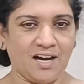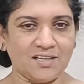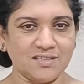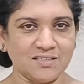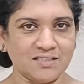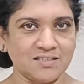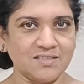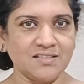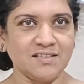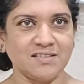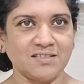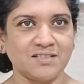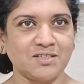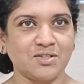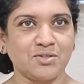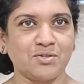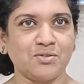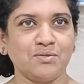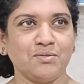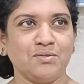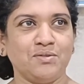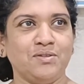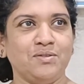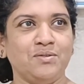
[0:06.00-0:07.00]
asked us
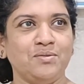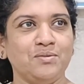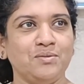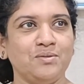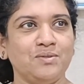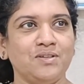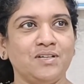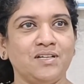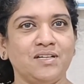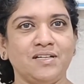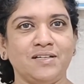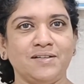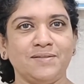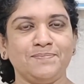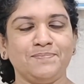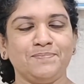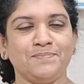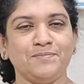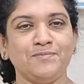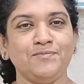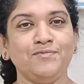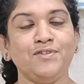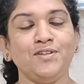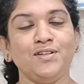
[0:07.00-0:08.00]
to do
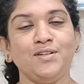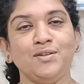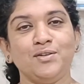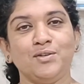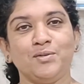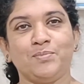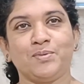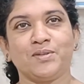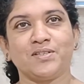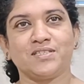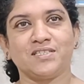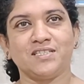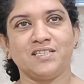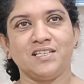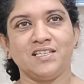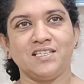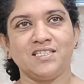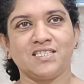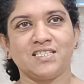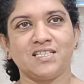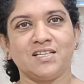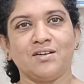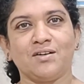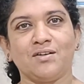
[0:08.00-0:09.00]
a video
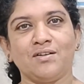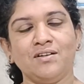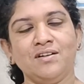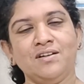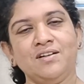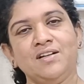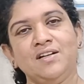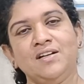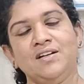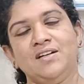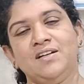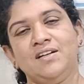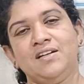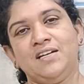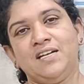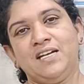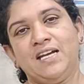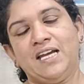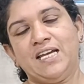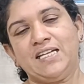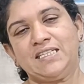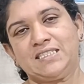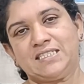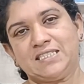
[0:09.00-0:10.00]
presentation on
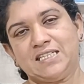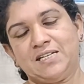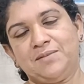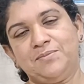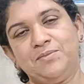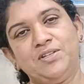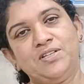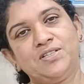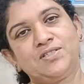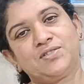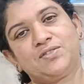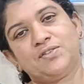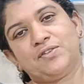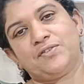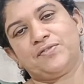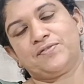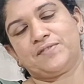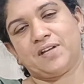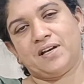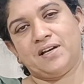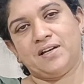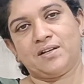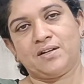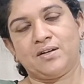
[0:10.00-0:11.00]
examination of
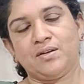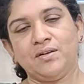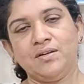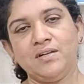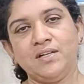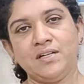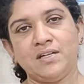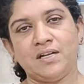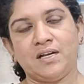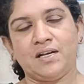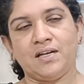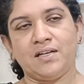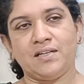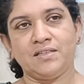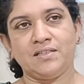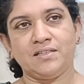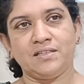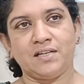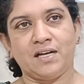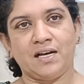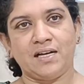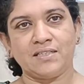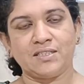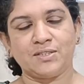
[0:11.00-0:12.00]
thyroid and
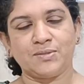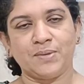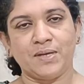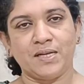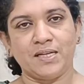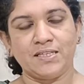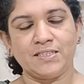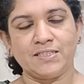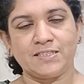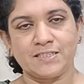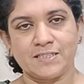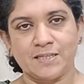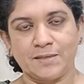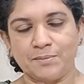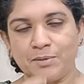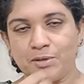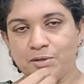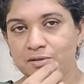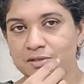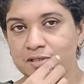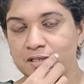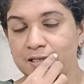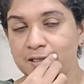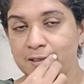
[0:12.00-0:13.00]
as well as
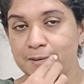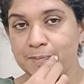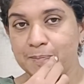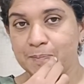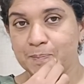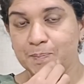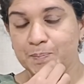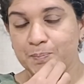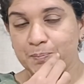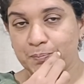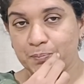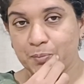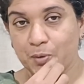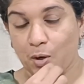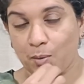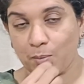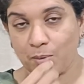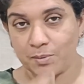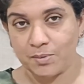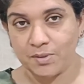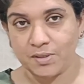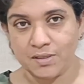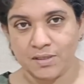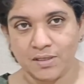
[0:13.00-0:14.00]
about the
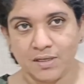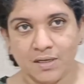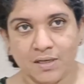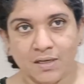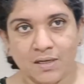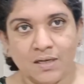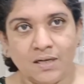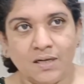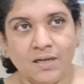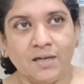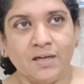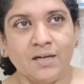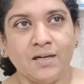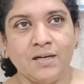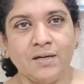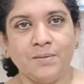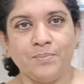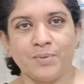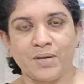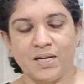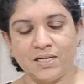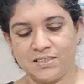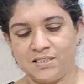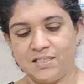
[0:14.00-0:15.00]
probable
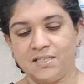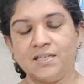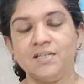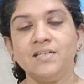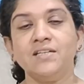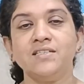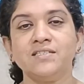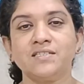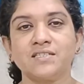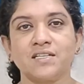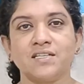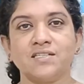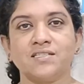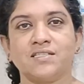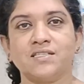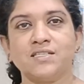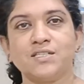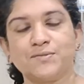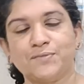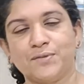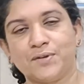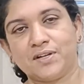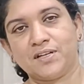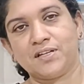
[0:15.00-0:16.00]
practical
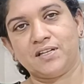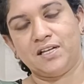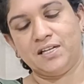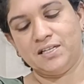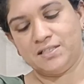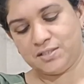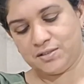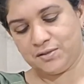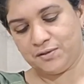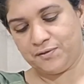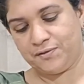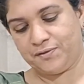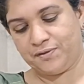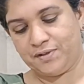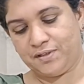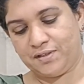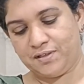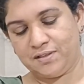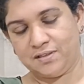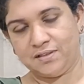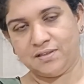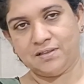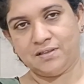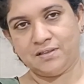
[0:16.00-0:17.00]
discussions for a case of
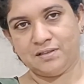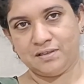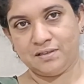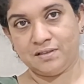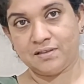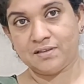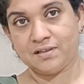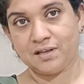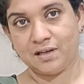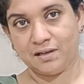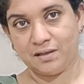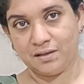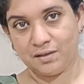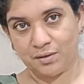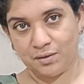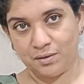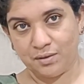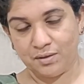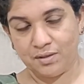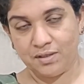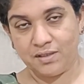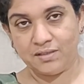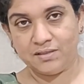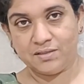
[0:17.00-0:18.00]

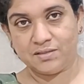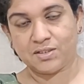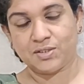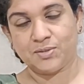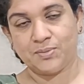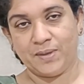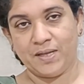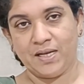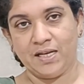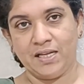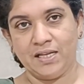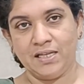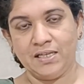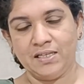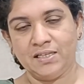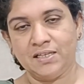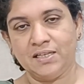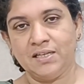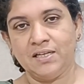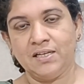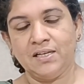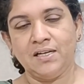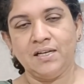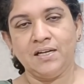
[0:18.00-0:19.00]
thyroid swelling.